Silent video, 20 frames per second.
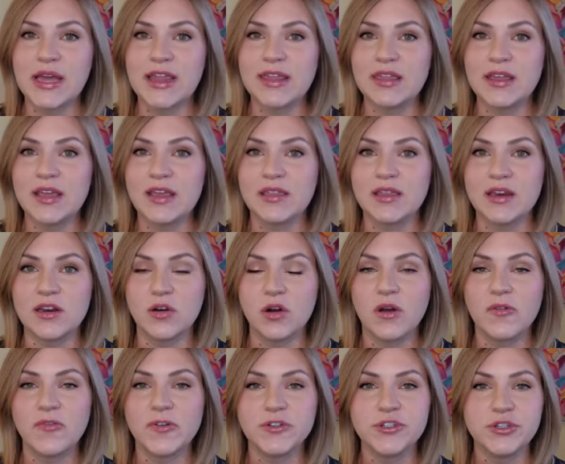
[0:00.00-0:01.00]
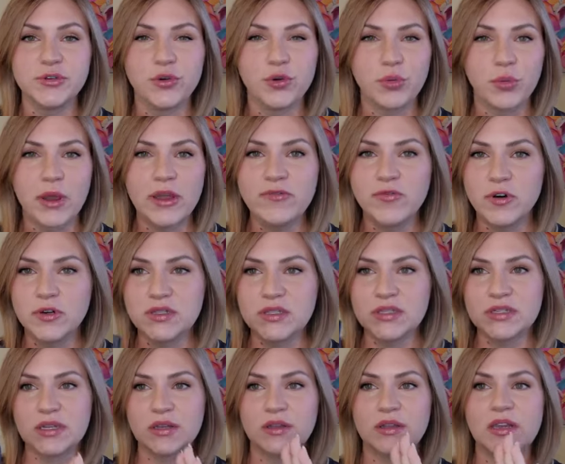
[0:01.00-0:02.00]
I think that it offers you great
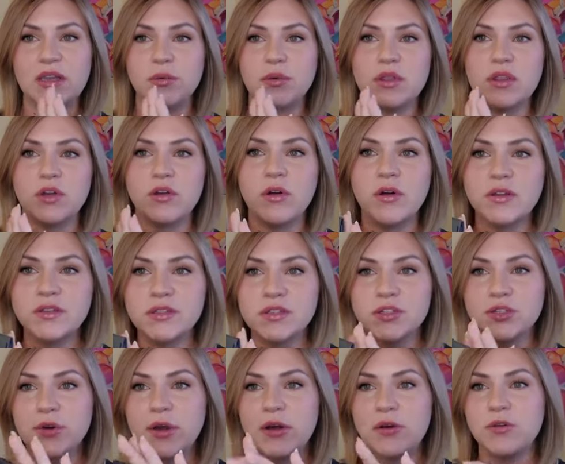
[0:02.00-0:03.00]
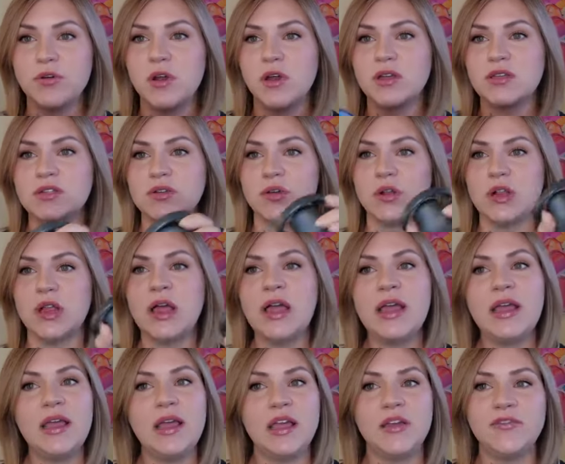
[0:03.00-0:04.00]
versatility with the concentrator nozzle
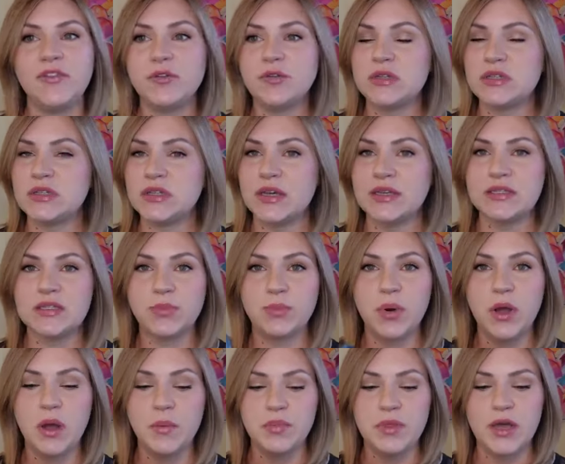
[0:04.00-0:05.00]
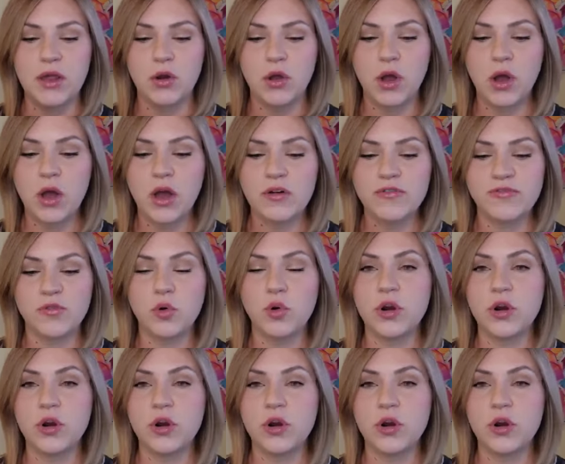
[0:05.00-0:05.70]
if you decide to pop that off,